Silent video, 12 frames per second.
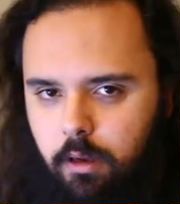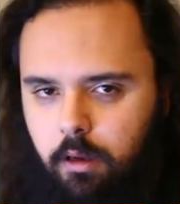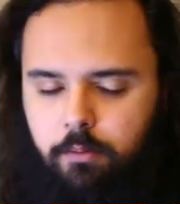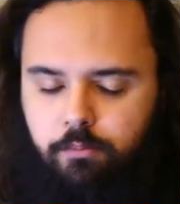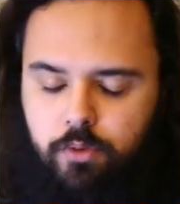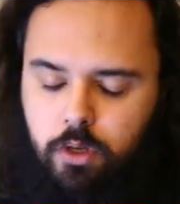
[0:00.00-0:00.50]

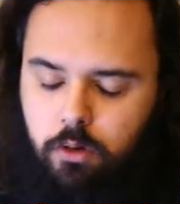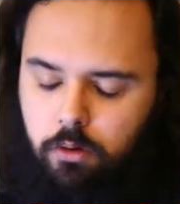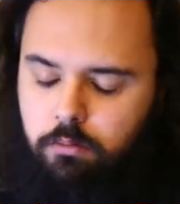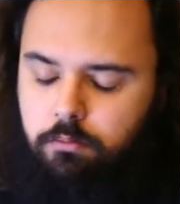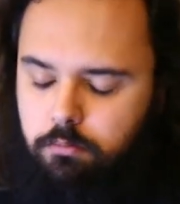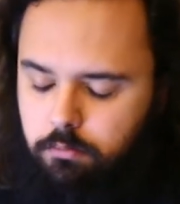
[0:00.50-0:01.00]

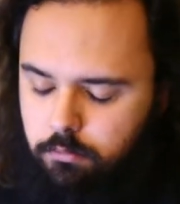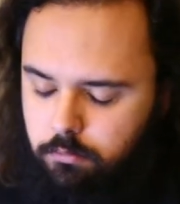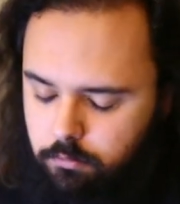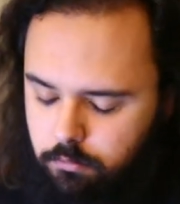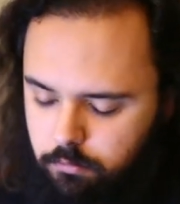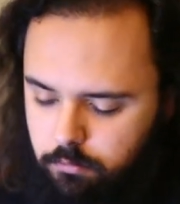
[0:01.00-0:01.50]
So
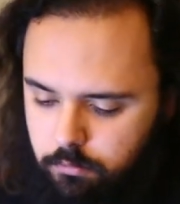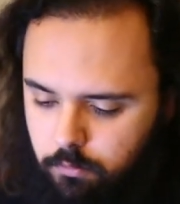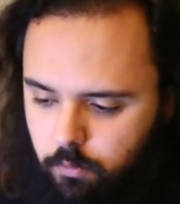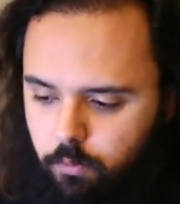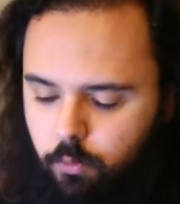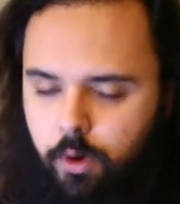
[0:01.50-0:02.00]

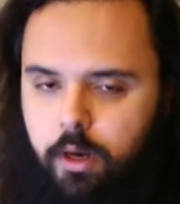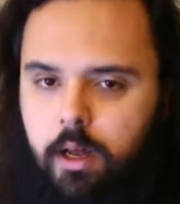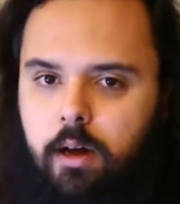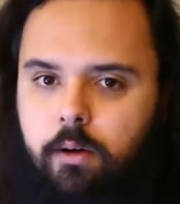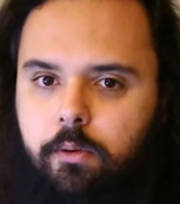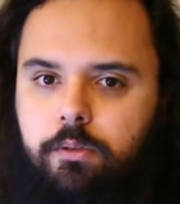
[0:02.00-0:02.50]
went
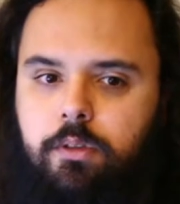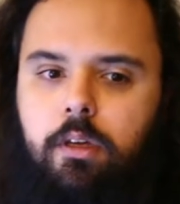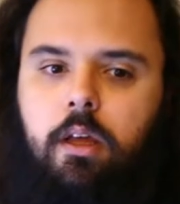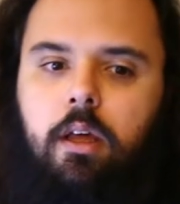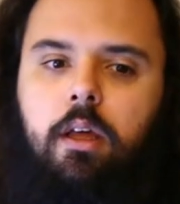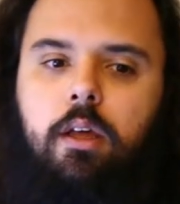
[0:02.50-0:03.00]
out,
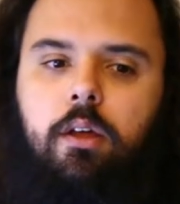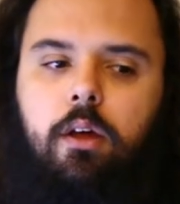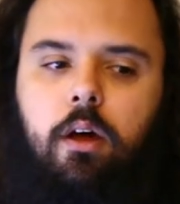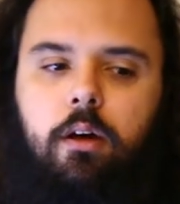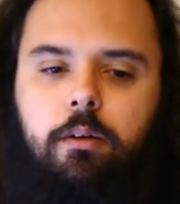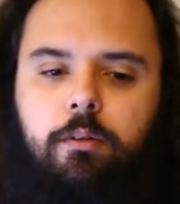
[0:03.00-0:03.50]

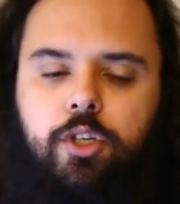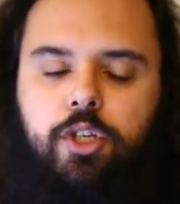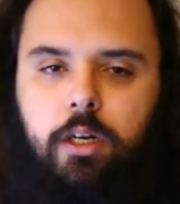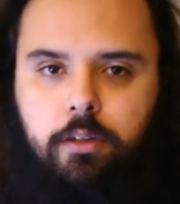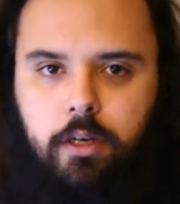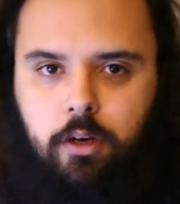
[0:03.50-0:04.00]

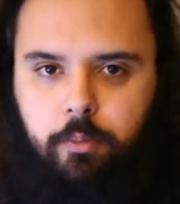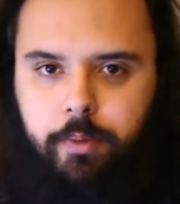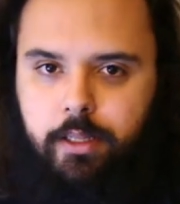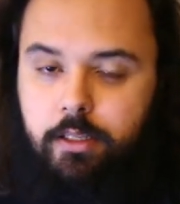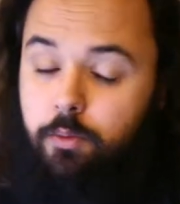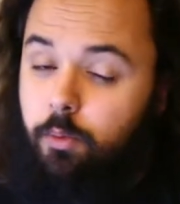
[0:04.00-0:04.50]
chilled a little
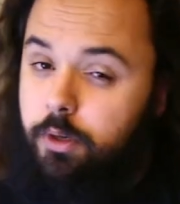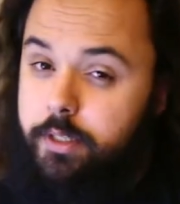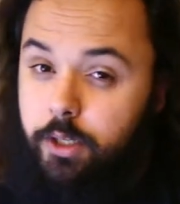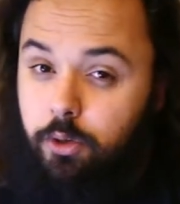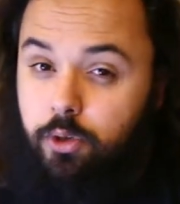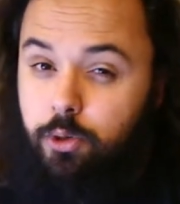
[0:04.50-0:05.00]
bit. Didn't want to
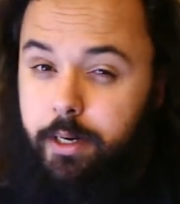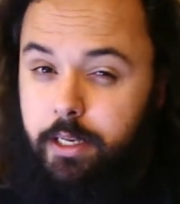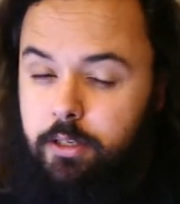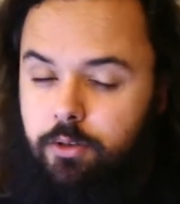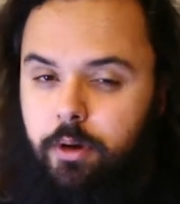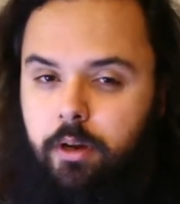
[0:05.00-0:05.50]
take the train
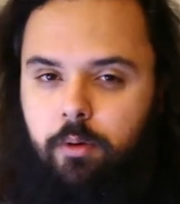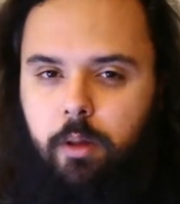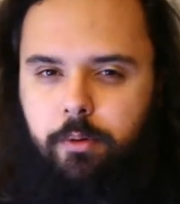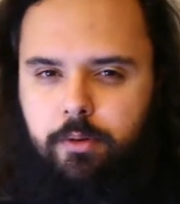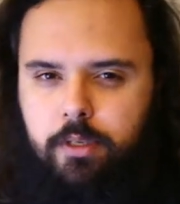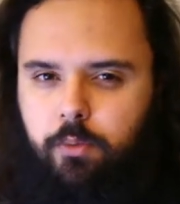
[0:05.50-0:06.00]
straight away
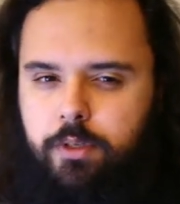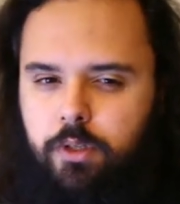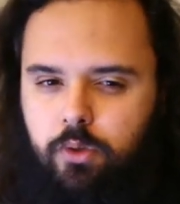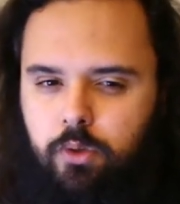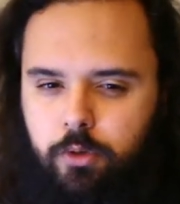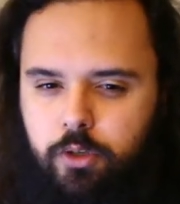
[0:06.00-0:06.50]
because I was in
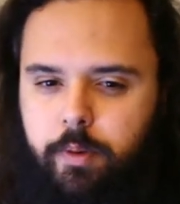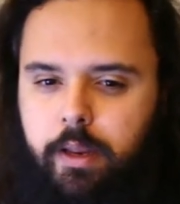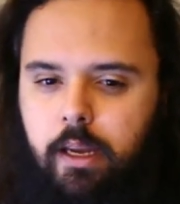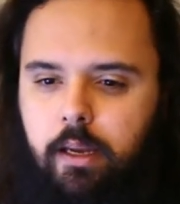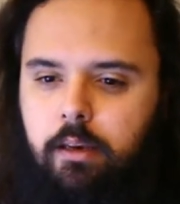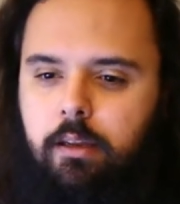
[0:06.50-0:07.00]
too much
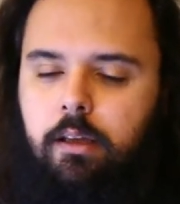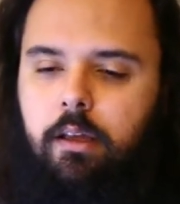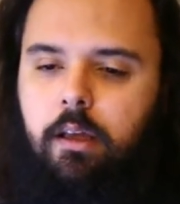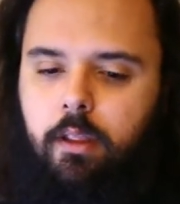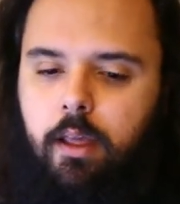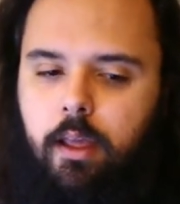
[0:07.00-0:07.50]
pain,
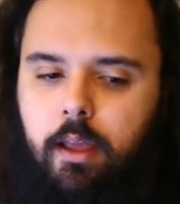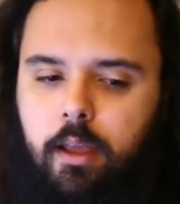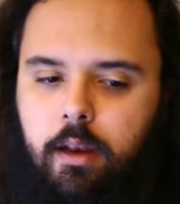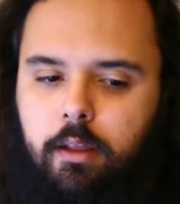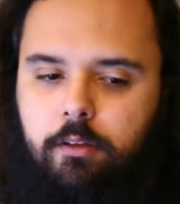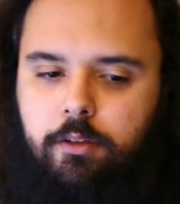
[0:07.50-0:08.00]

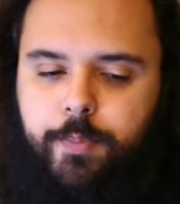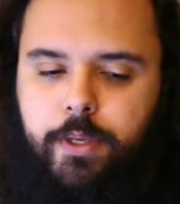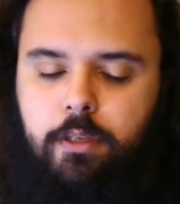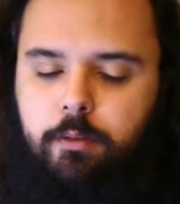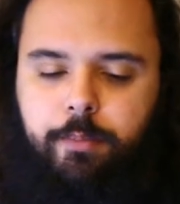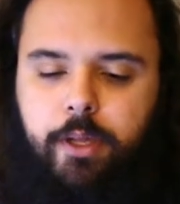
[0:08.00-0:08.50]
and I
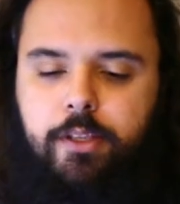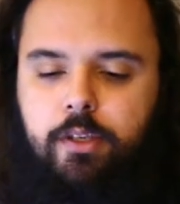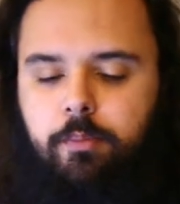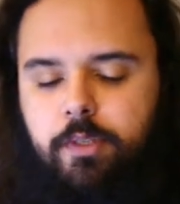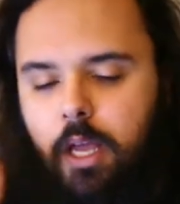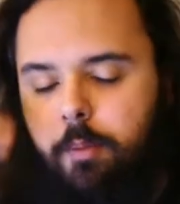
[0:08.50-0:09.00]
spent
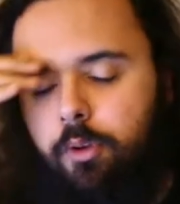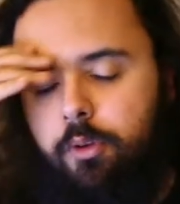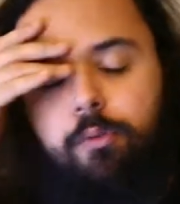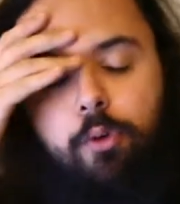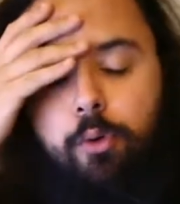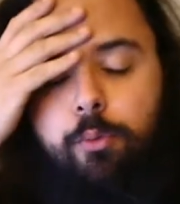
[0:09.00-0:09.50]
some time on the
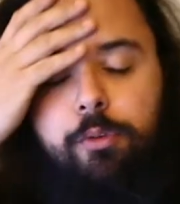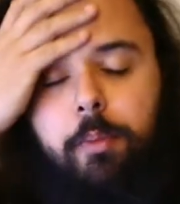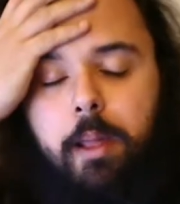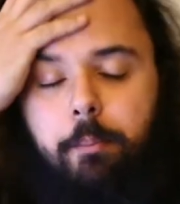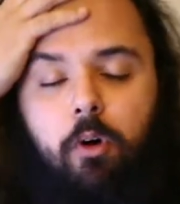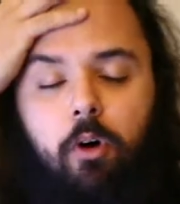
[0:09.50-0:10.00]
phone with
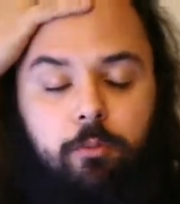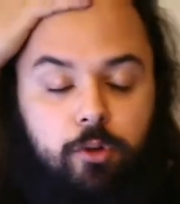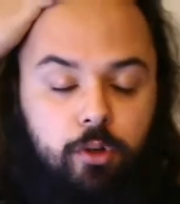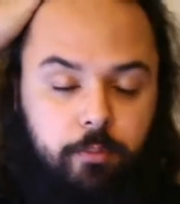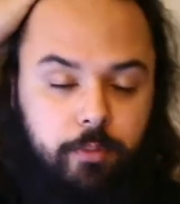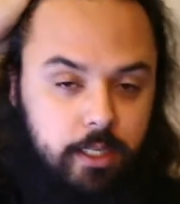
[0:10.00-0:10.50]
my mom. You
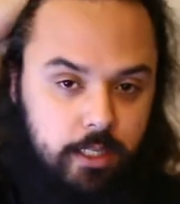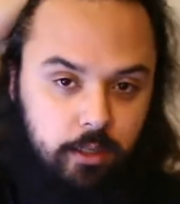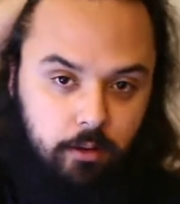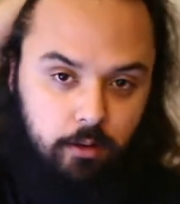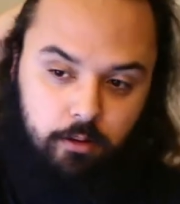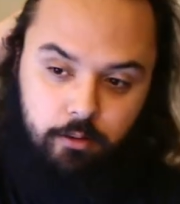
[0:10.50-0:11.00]
know,
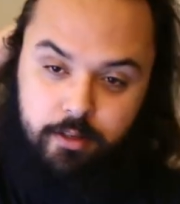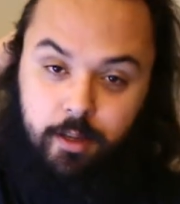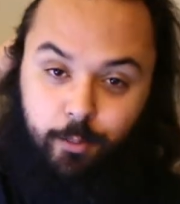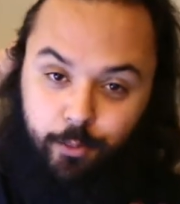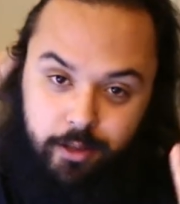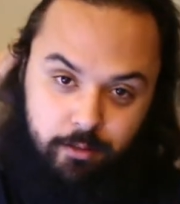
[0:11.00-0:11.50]
updating her the
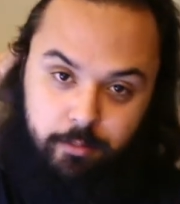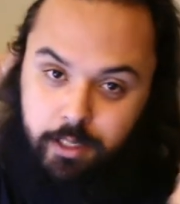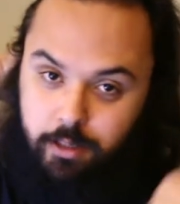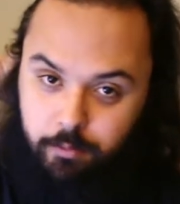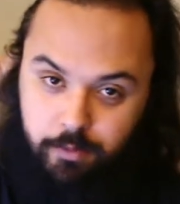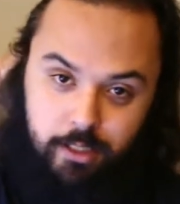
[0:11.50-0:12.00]
same way as I'm
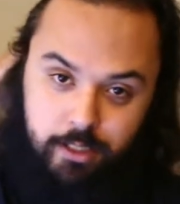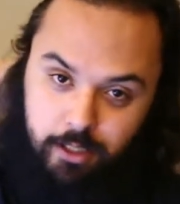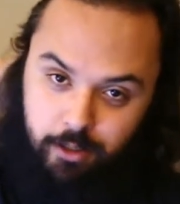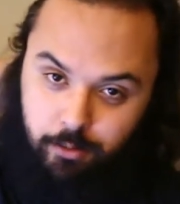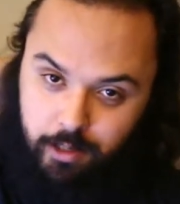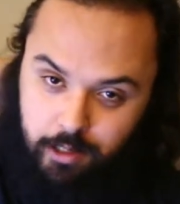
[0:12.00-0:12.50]

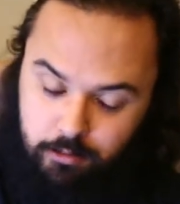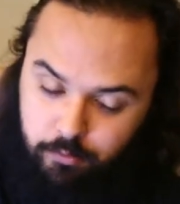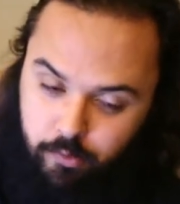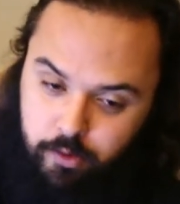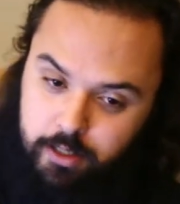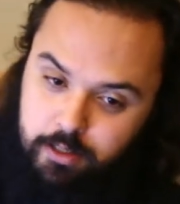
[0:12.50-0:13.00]
updating you guys
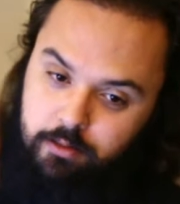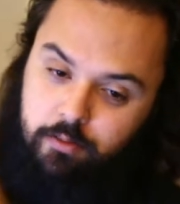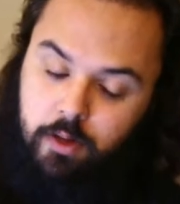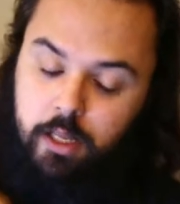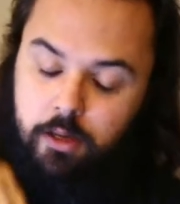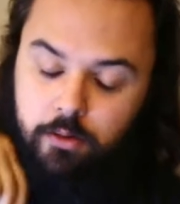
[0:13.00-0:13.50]
with all these
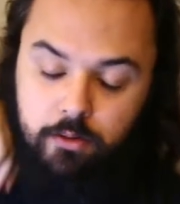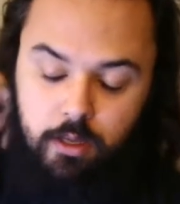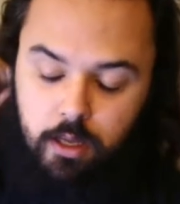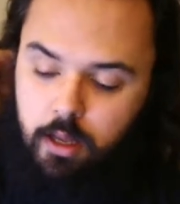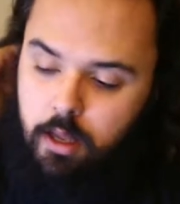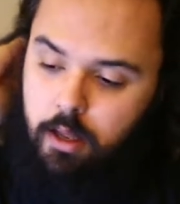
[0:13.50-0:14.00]
videos,
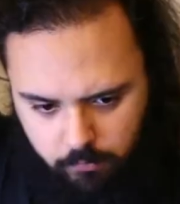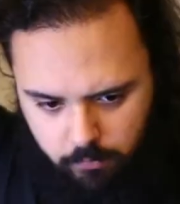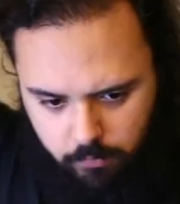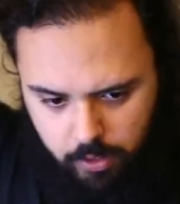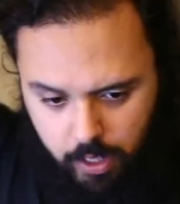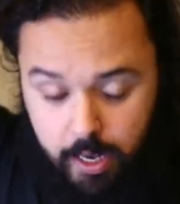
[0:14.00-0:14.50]

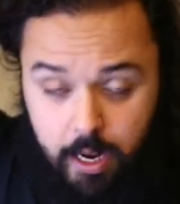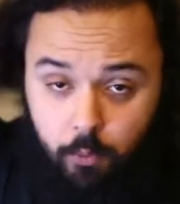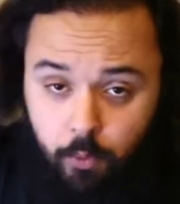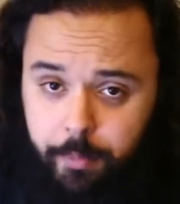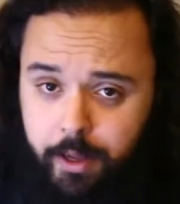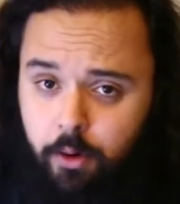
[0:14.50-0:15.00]
and then
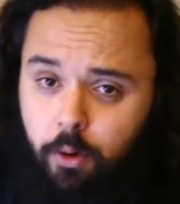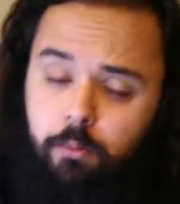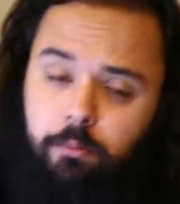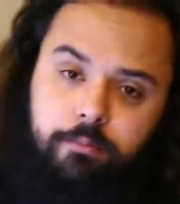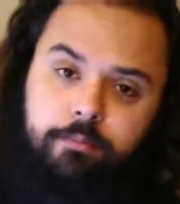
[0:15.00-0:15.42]
went back home,